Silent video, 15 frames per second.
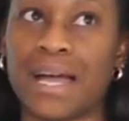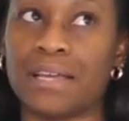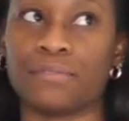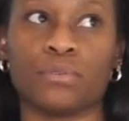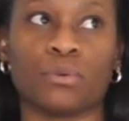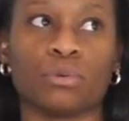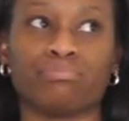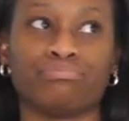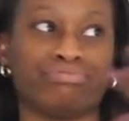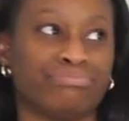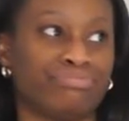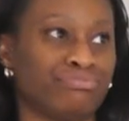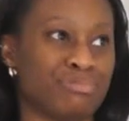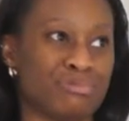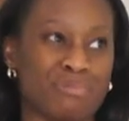had for
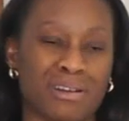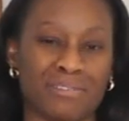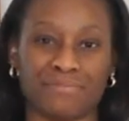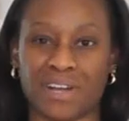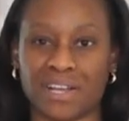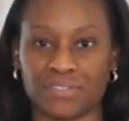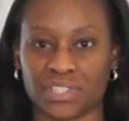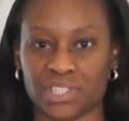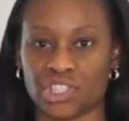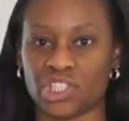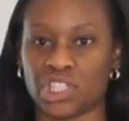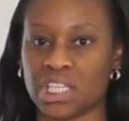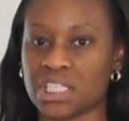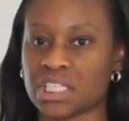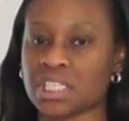about 5-6
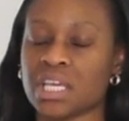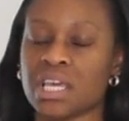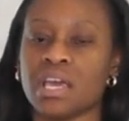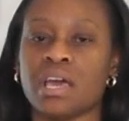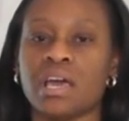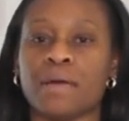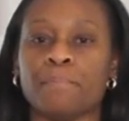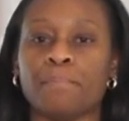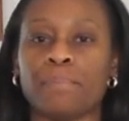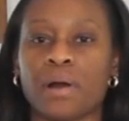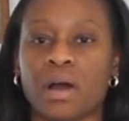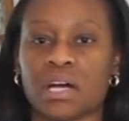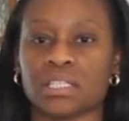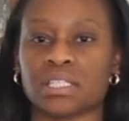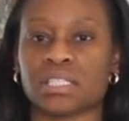years.
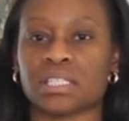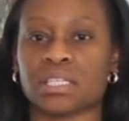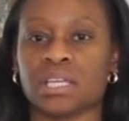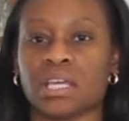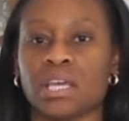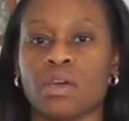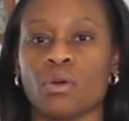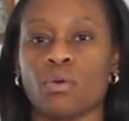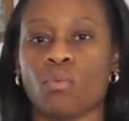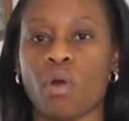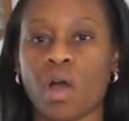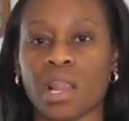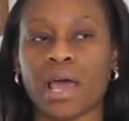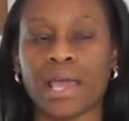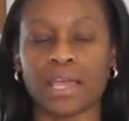But
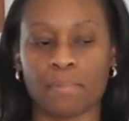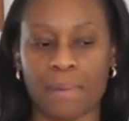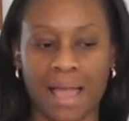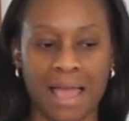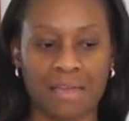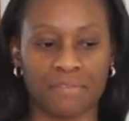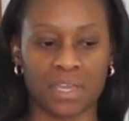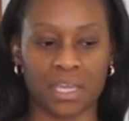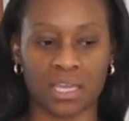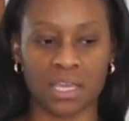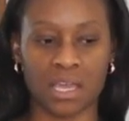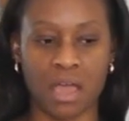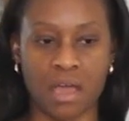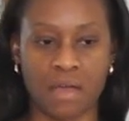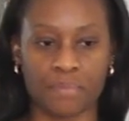what I like about
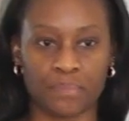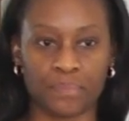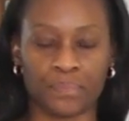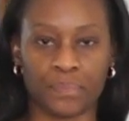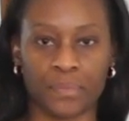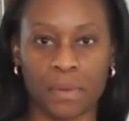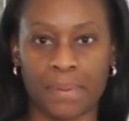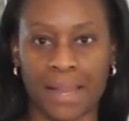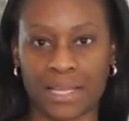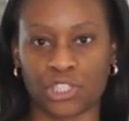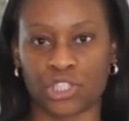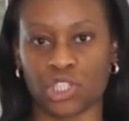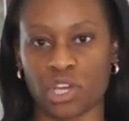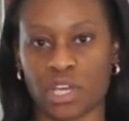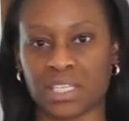having a black
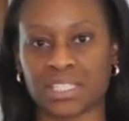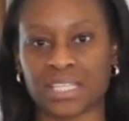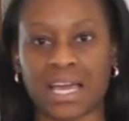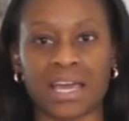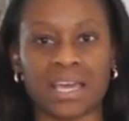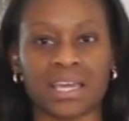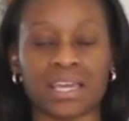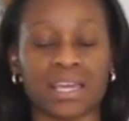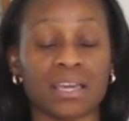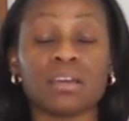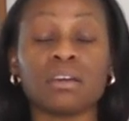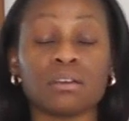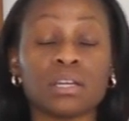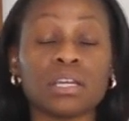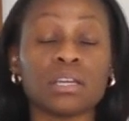shirt is that
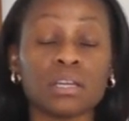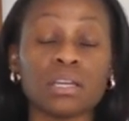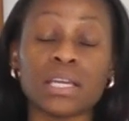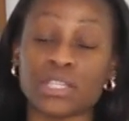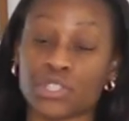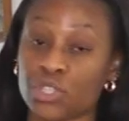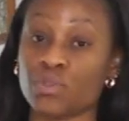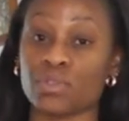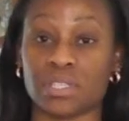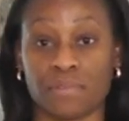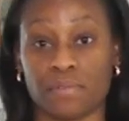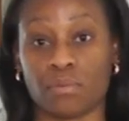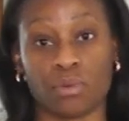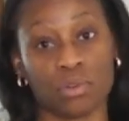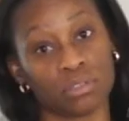it suits
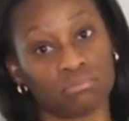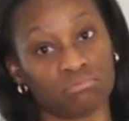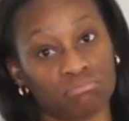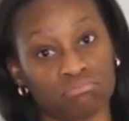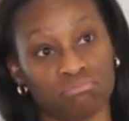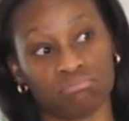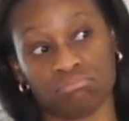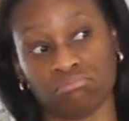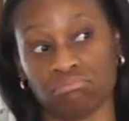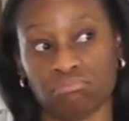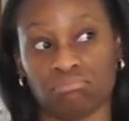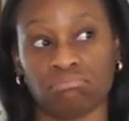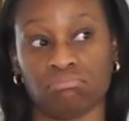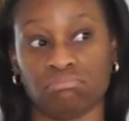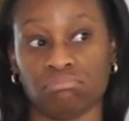everyone.
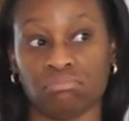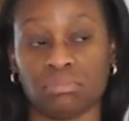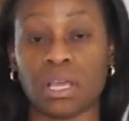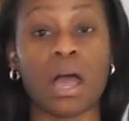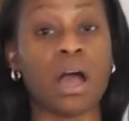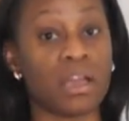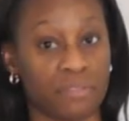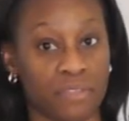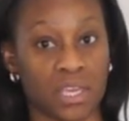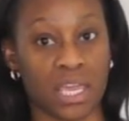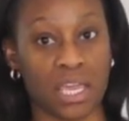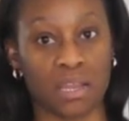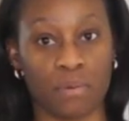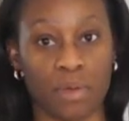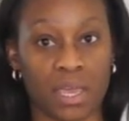I think
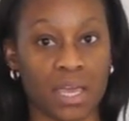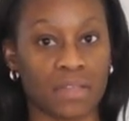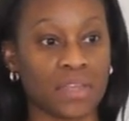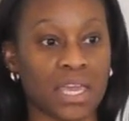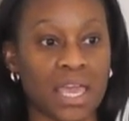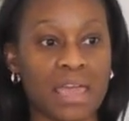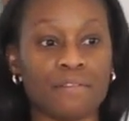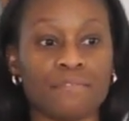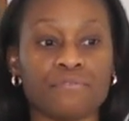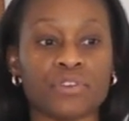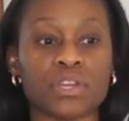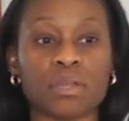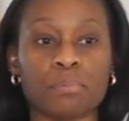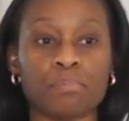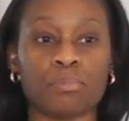anyway. I think
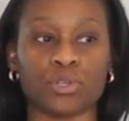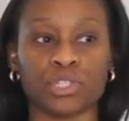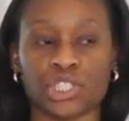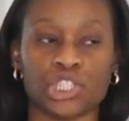every body